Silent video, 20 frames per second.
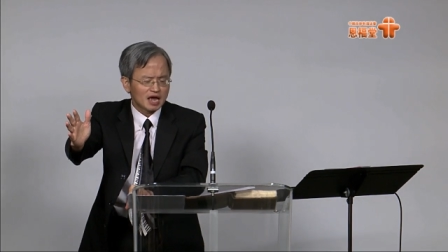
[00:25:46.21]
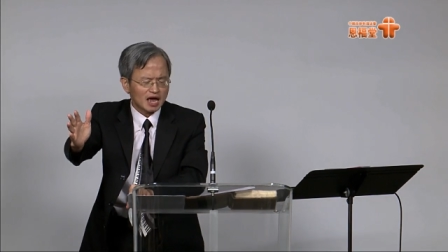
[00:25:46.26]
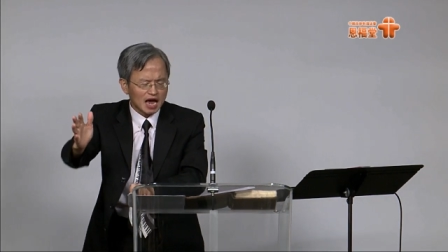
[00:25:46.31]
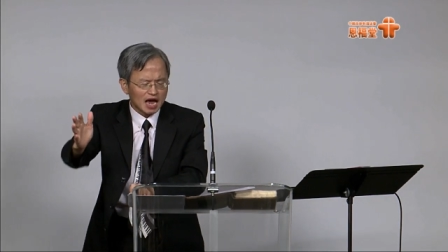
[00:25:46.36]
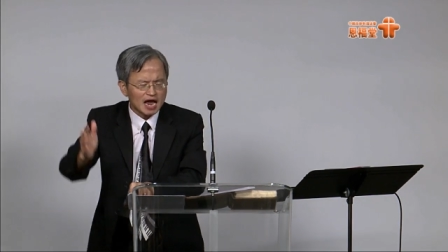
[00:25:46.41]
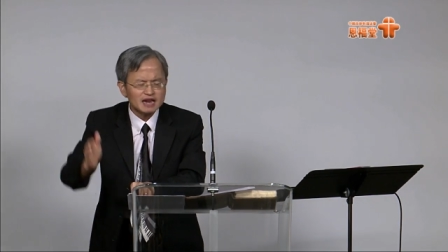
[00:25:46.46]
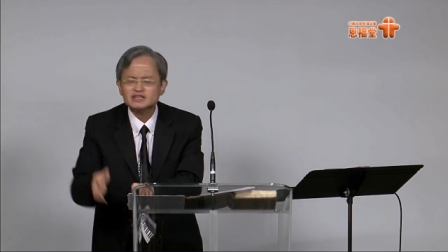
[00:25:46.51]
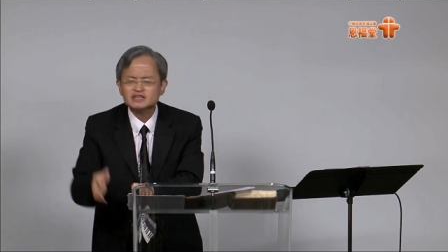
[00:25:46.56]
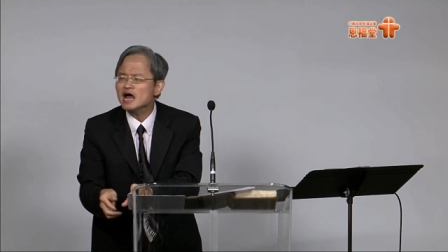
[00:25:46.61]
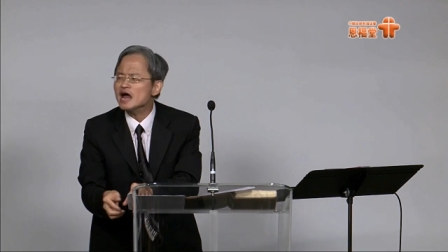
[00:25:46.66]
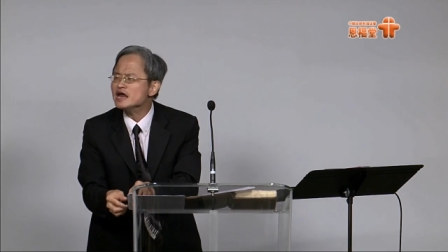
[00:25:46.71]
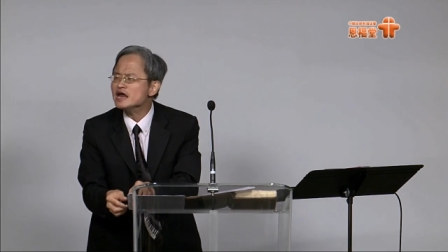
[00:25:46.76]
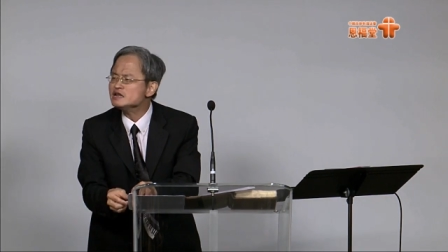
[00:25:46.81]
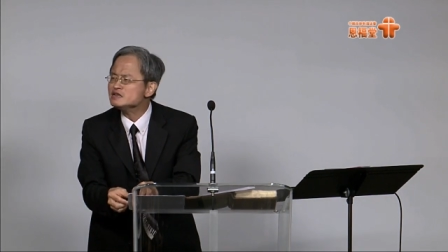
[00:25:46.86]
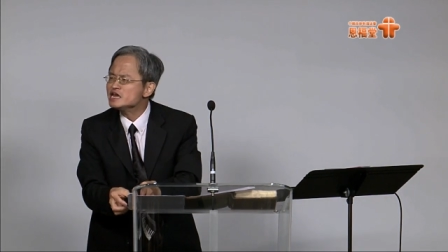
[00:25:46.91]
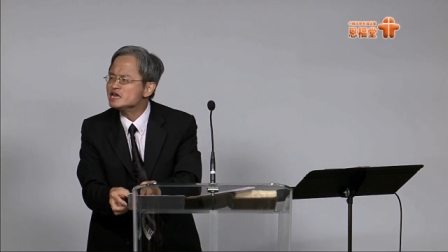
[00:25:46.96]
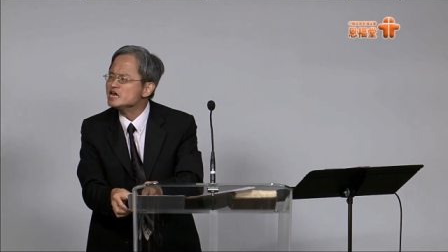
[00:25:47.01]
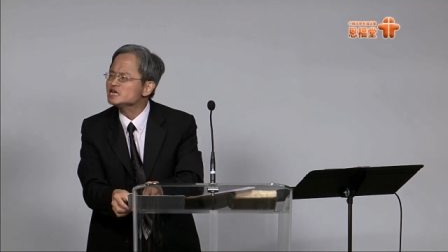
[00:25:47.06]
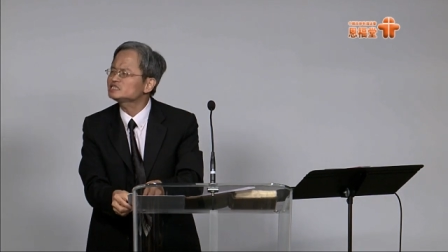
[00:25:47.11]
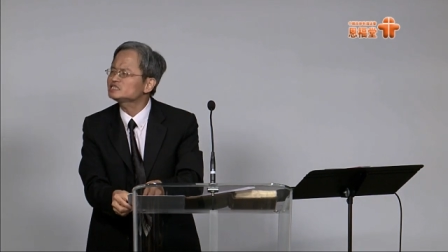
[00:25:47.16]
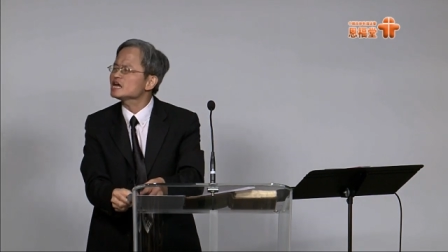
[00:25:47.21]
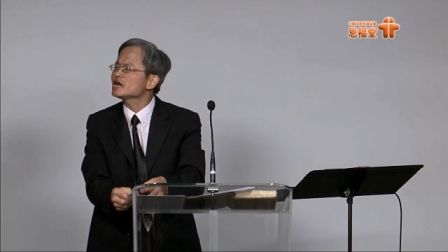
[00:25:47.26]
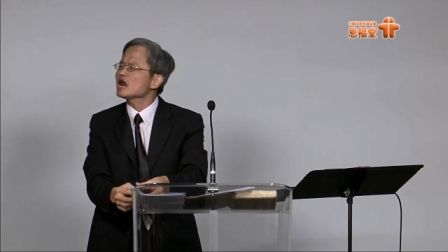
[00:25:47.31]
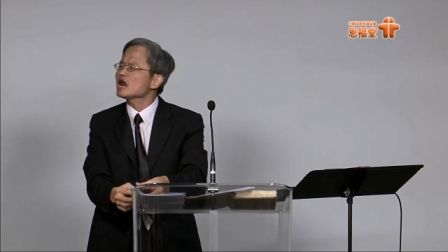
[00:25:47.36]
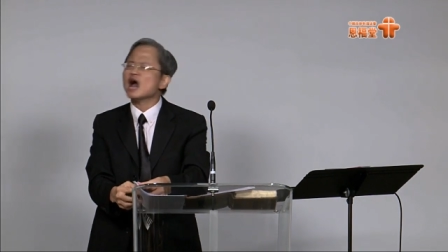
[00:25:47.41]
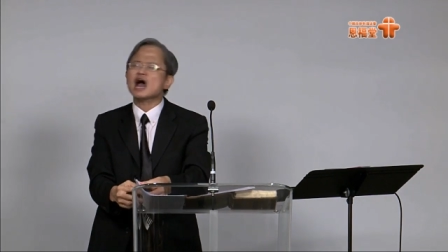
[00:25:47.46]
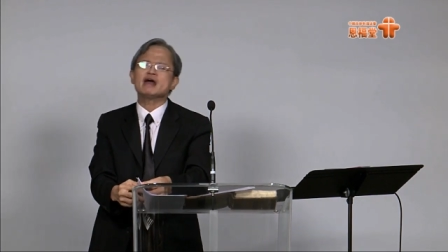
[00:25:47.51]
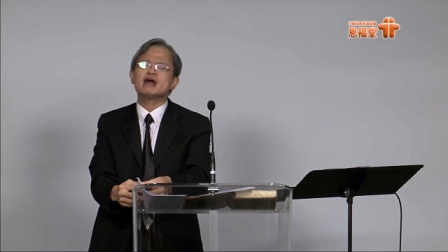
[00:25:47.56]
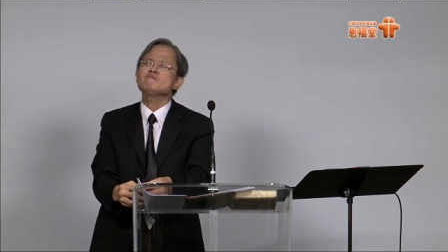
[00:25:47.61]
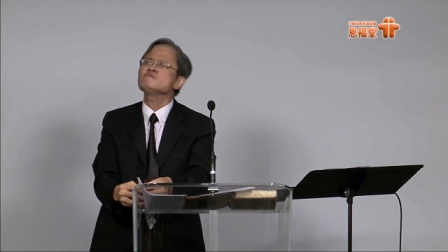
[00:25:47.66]
And then he said,
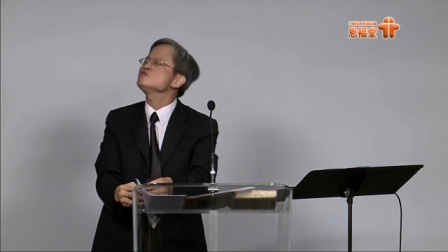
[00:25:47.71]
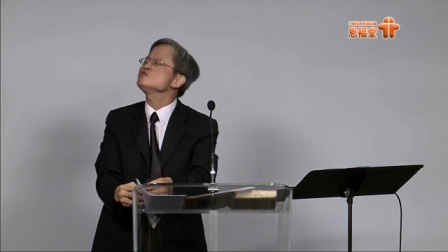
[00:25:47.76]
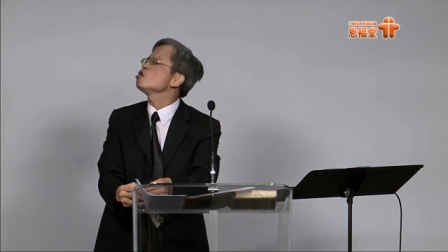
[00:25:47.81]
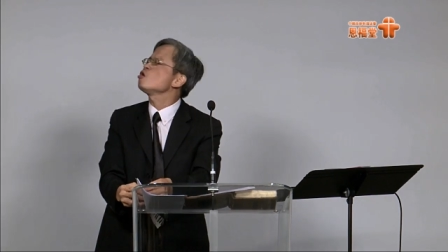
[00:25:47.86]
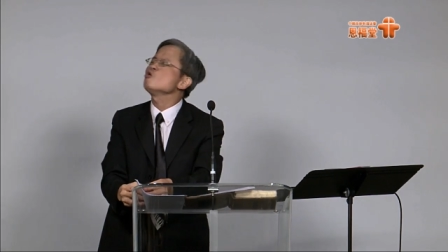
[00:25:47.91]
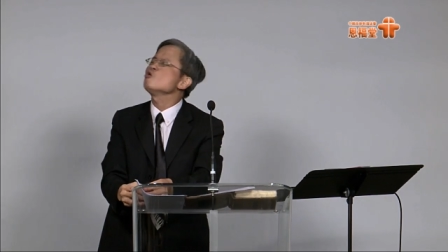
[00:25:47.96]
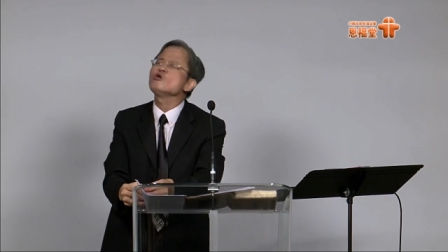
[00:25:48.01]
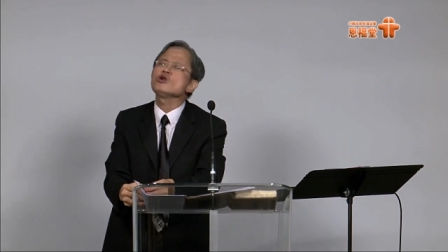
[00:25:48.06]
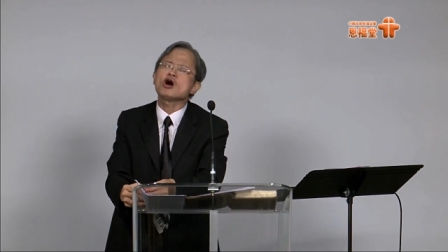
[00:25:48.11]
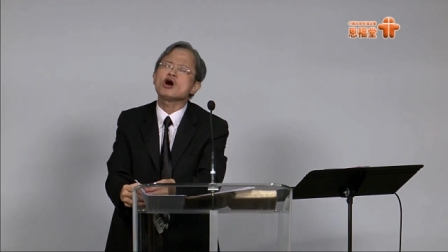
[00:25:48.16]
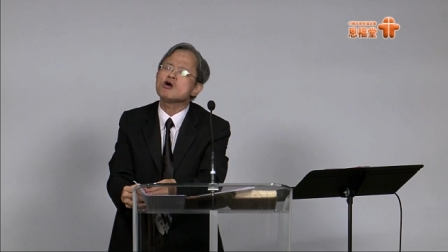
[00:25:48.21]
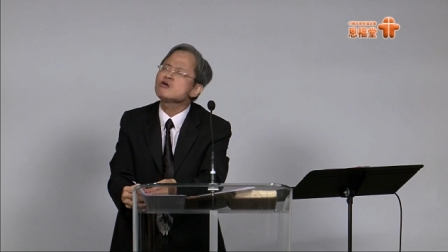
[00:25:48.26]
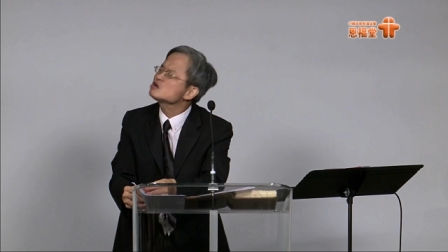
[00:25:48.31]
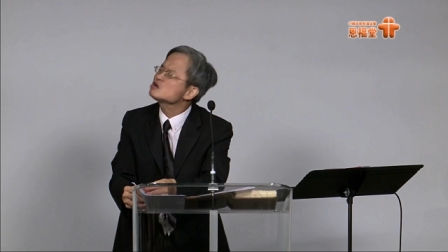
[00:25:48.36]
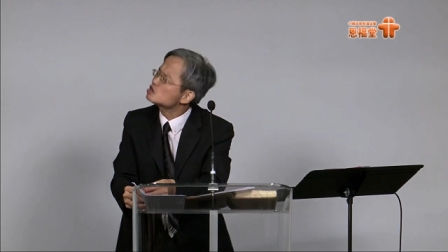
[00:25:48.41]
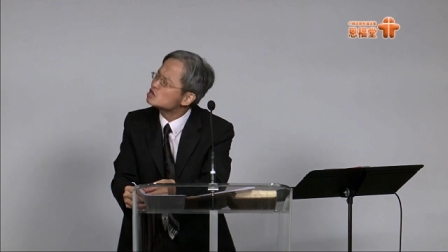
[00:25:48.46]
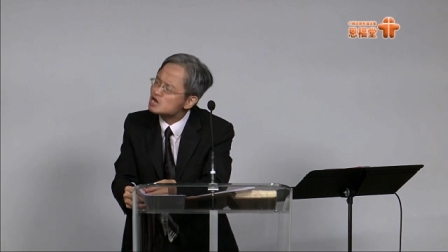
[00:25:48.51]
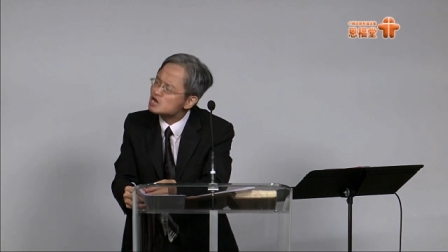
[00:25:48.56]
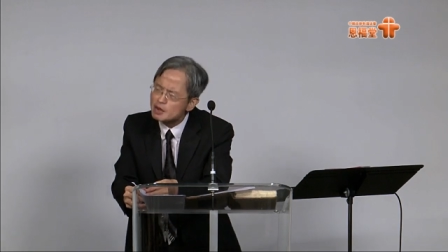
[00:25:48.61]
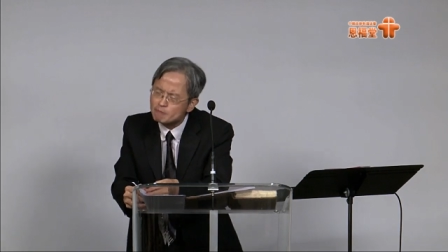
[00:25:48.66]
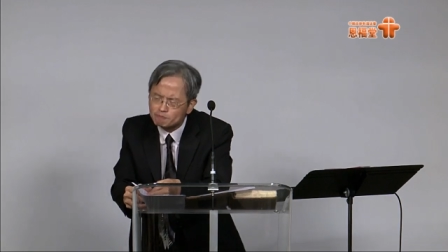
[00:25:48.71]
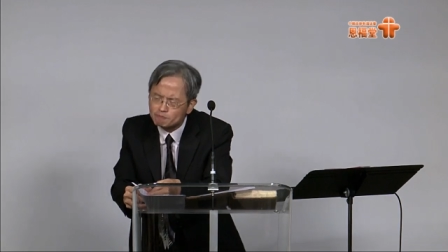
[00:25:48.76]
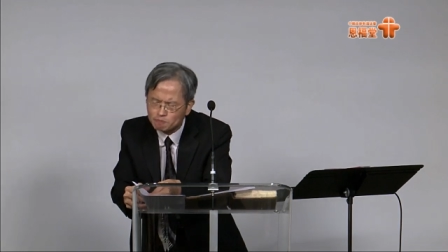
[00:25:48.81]
I'm no longer